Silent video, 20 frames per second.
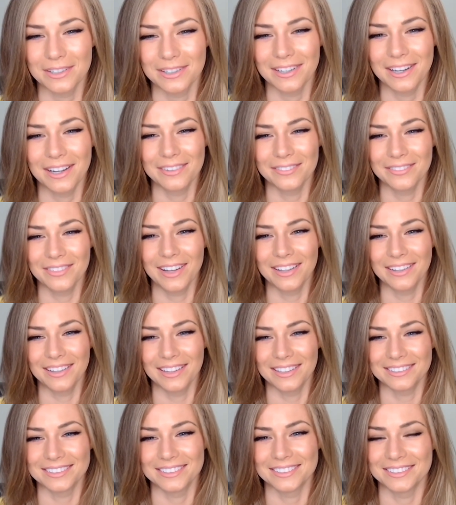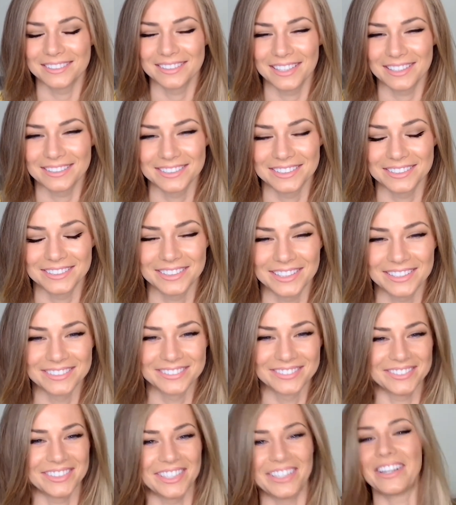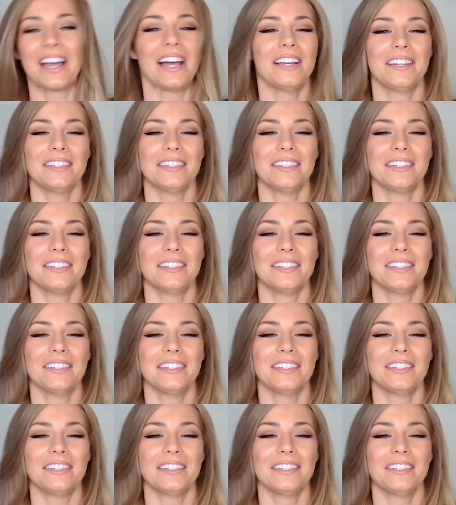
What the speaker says: I like to do that too, though. Okay.